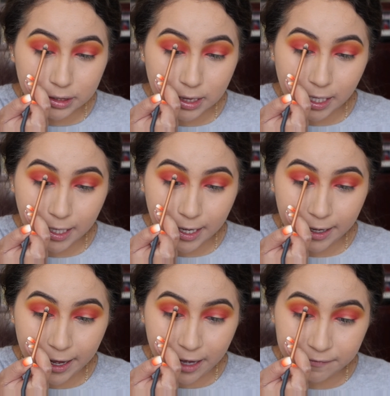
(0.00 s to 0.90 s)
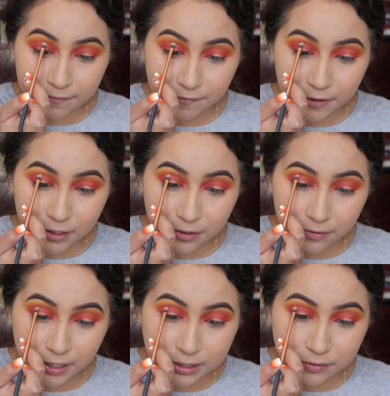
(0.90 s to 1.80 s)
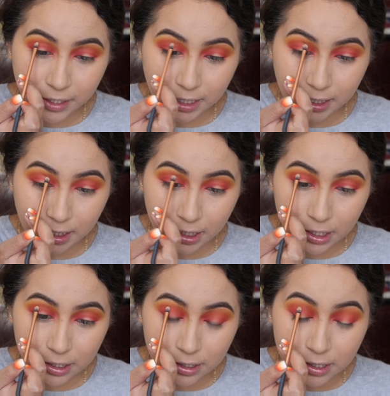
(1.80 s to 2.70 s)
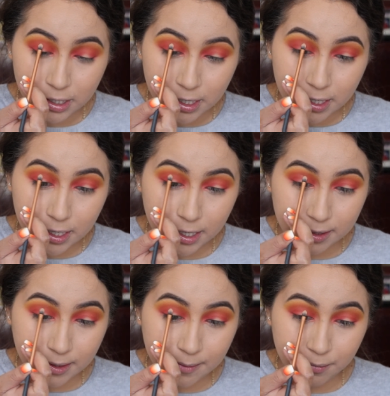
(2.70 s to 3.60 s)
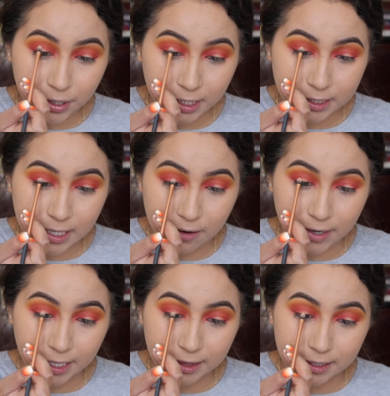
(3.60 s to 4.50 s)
like half of the crease right here and then bring it down like